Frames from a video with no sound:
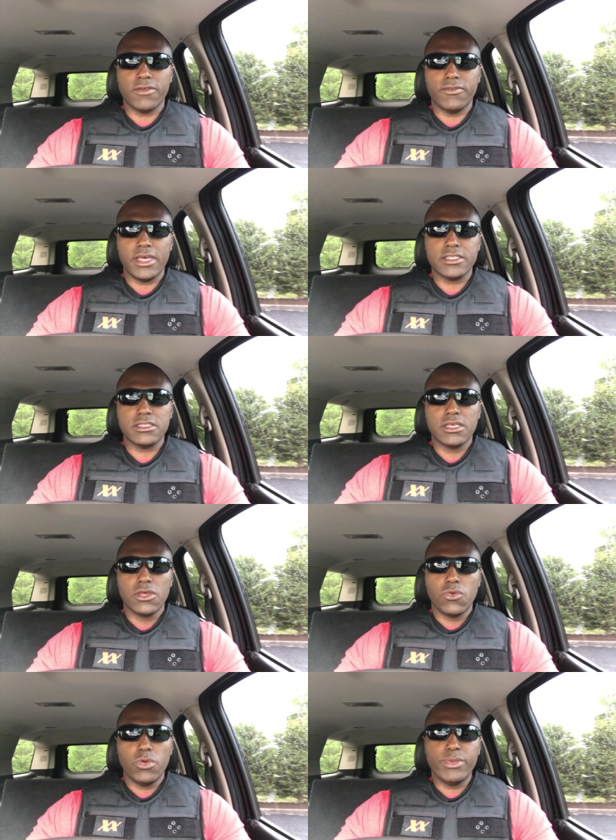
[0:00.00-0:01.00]
Vest.
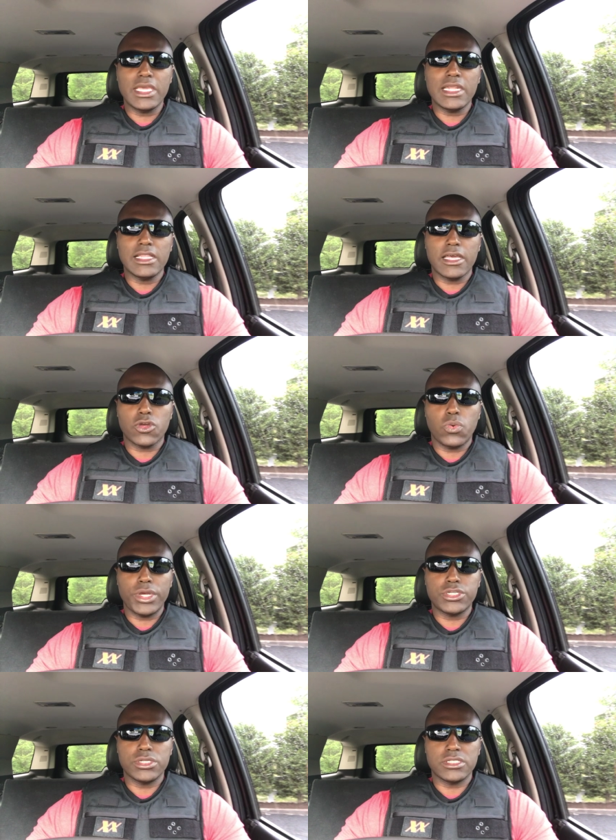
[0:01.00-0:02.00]
We've been getting a lot of
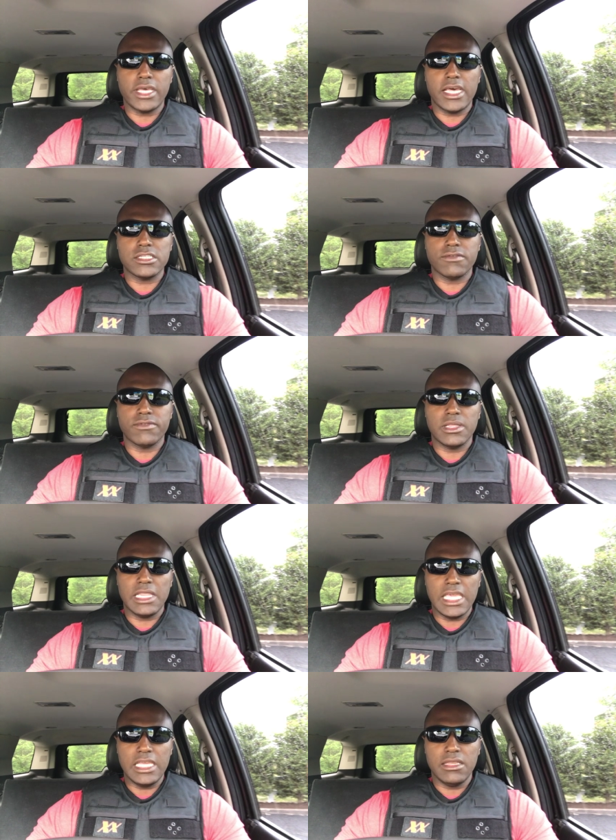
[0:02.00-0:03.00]
questions as of
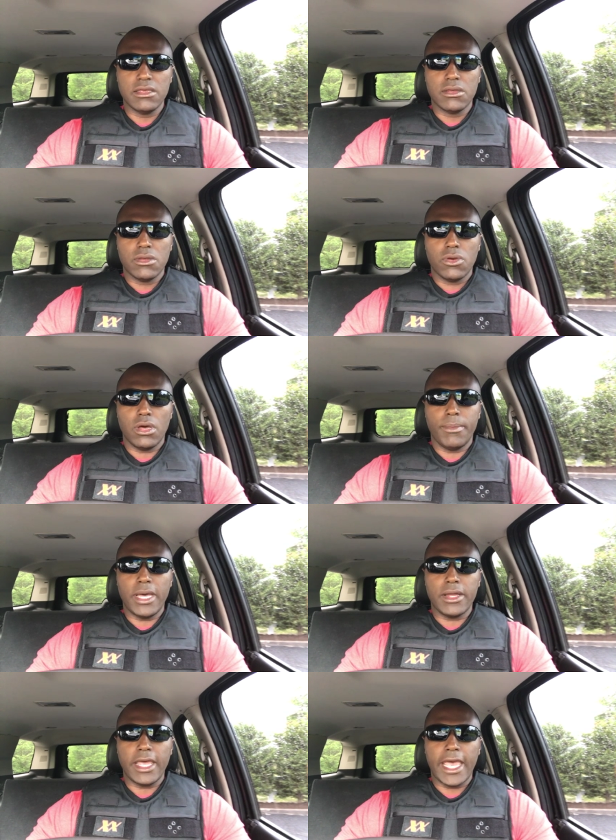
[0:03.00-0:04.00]
late
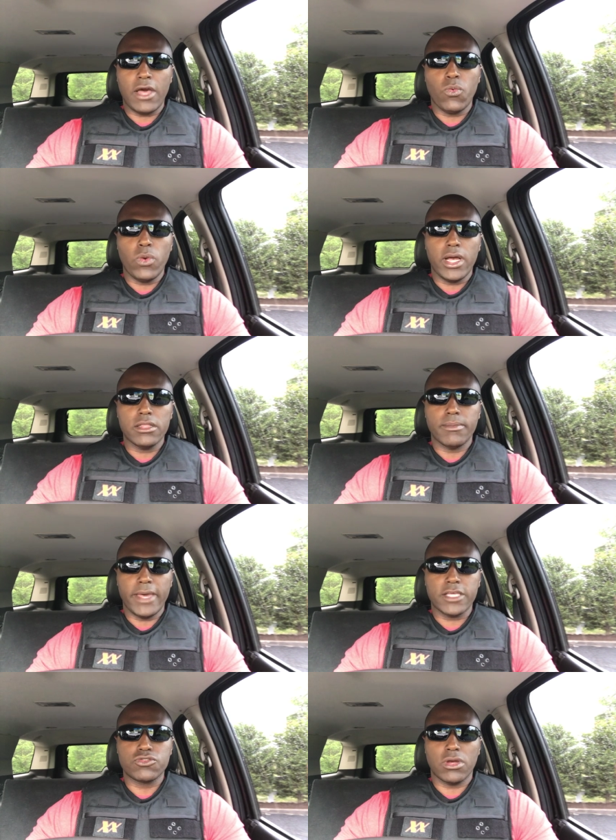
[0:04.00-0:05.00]
about how well the
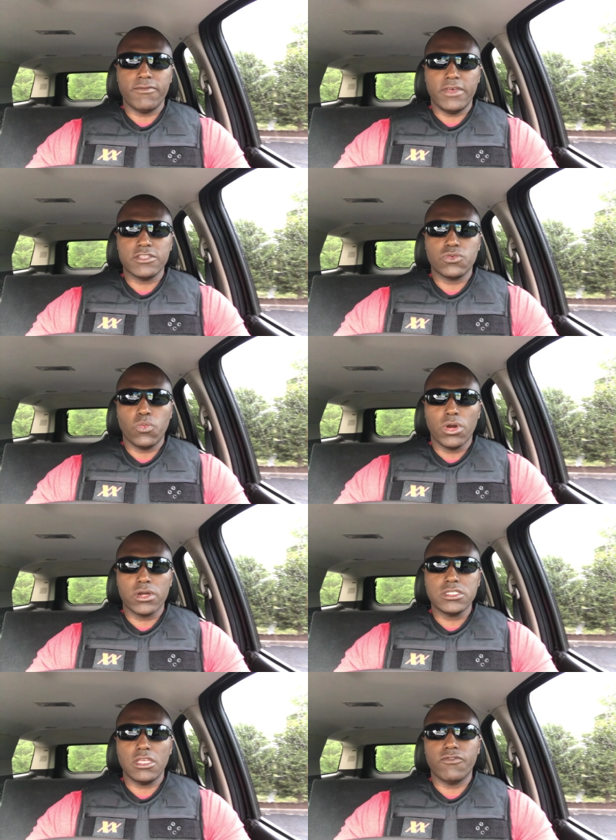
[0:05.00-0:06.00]
Maxx-Dri Vest
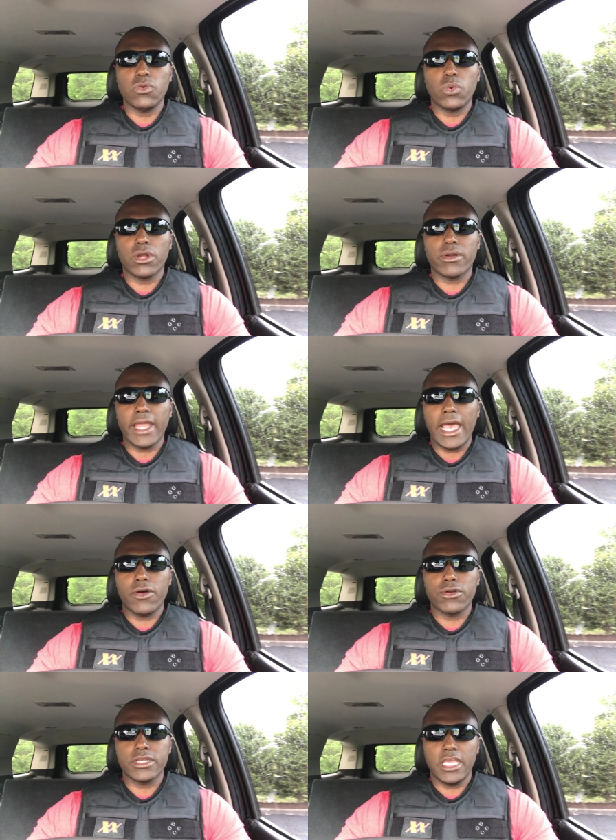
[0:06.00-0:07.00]
works if you wear an
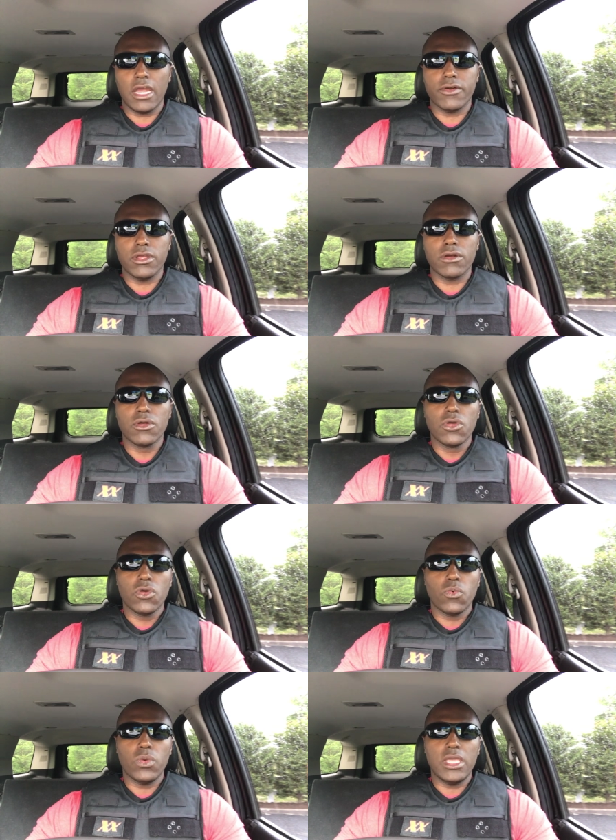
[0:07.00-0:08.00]
outer carrier.
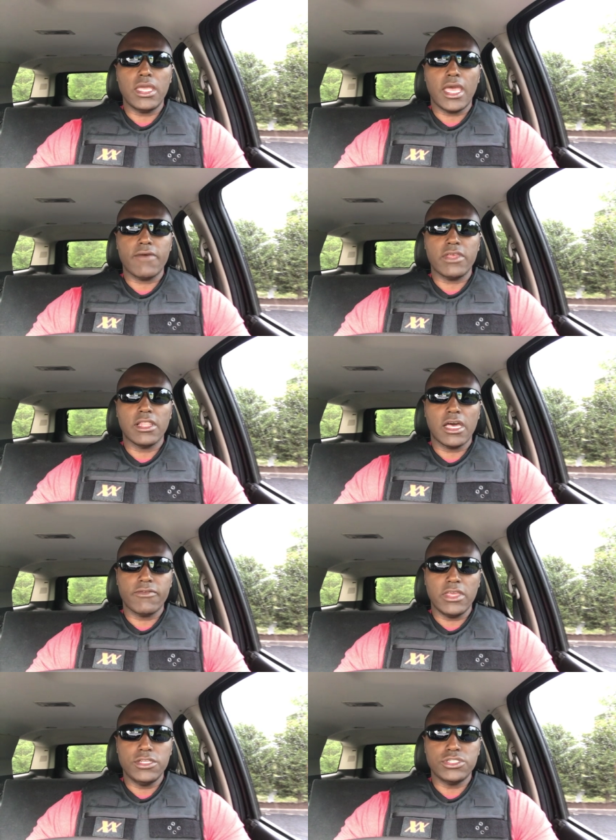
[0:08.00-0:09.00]
We have a lot
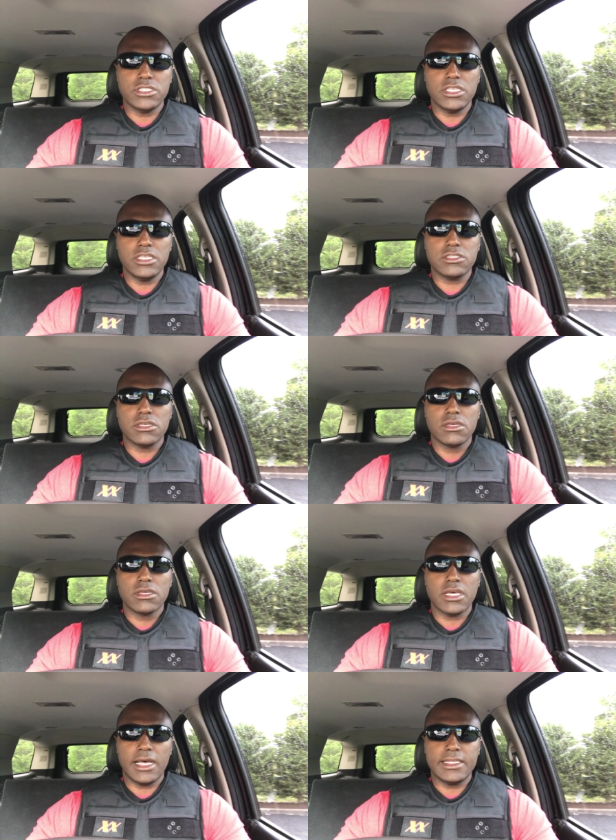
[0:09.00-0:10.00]
of agencies
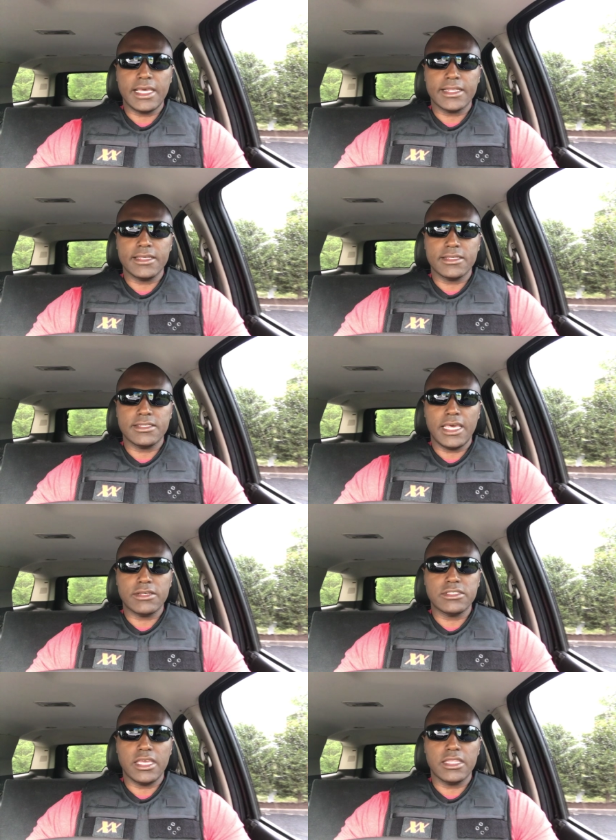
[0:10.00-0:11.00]
contacting us
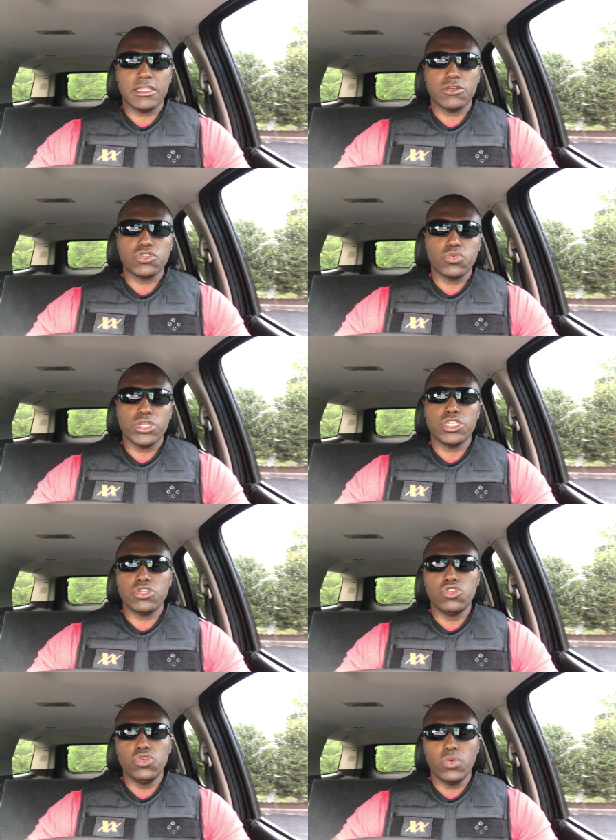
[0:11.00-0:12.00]
now saying that they're
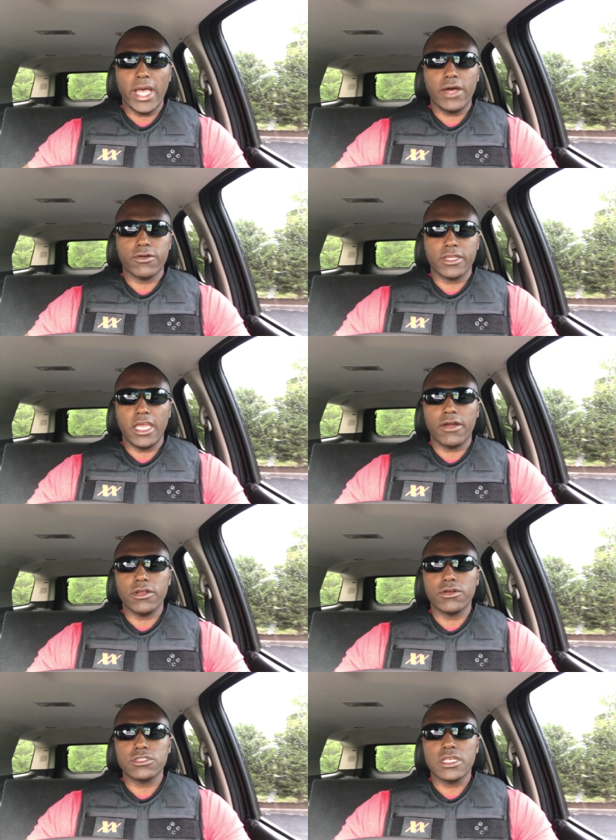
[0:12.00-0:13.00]
switching to outer
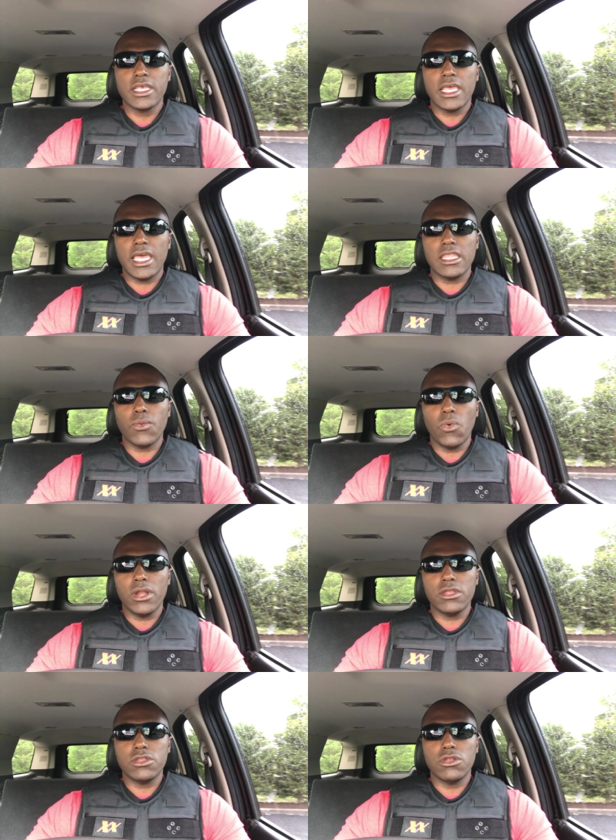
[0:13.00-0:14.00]
carriers, and they
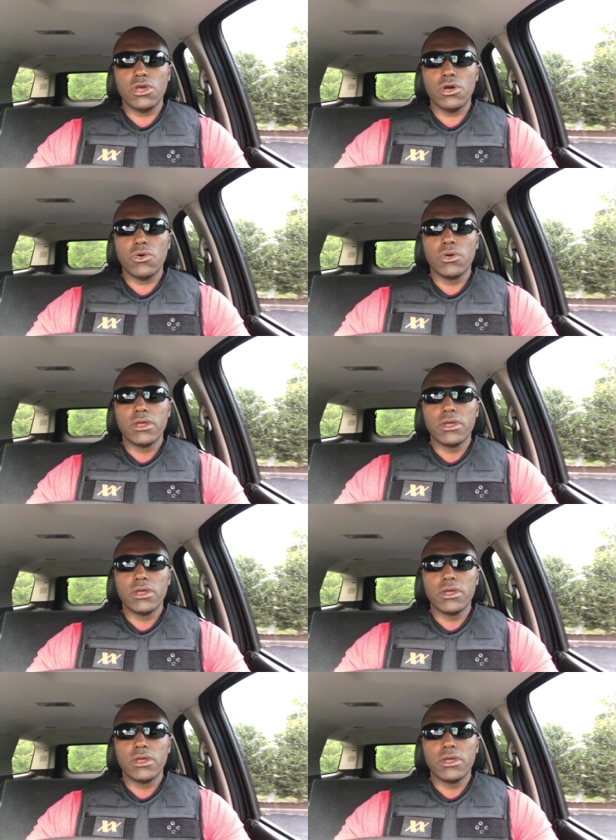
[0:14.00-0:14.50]
wanted to know,